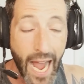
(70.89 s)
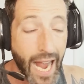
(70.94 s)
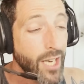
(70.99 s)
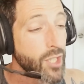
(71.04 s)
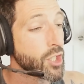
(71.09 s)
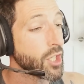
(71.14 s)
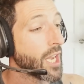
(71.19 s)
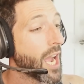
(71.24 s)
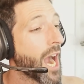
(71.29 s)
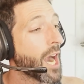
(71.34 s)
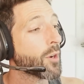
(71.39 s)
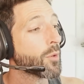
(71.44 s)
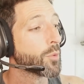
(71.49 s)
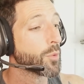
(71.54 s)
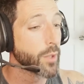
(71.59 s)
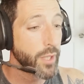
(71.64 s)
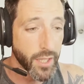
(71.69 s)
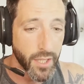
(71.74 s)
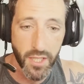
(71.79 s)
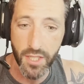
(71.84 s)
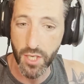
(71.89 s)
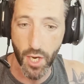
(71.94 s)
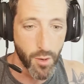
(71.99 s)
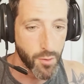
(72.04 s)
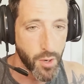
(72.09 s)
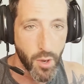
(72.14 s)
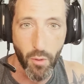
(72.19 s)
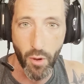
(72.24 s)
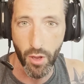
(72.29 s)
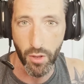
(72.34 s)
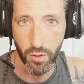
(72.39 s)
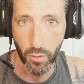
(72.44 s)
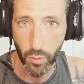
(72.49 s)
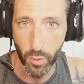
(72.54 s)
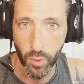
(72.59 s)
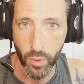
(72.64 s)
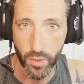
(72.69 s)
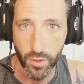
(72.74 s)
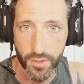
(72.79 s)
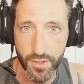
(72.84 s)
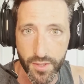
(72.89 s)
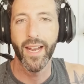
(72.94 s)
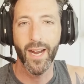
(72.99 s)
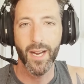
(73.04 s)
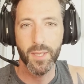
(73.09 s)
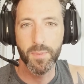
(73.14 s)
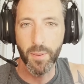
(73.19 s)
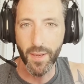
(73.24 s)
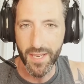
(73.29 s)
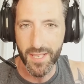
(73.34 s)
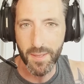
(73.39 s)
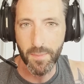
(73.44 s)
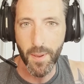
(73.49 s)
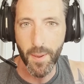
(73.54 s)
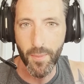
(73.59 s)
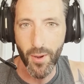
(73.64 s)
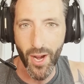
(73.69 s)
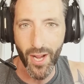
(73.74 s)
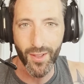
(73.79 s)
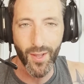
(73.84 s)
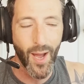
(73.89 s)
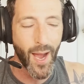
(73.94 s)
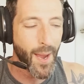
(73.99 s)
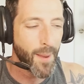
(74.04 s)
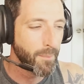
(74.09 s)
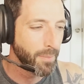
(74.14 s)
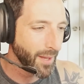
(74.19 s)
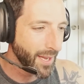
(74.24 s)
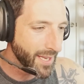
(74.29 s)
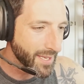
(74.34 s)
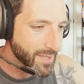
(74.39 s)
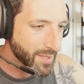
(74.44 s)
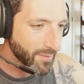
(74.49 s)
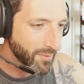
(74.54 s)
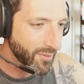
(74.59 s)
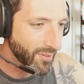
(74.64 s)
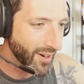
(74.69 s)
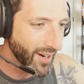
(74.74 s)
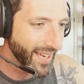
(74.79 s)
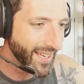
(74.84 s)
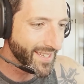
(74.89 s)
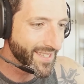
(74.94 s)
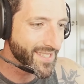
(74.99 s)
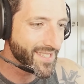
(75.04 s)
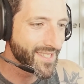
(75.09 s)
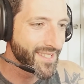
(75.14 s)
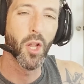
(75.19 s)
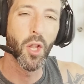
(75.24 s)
Actually, I really don't know all the rules. I was playing some people online, playing some friends.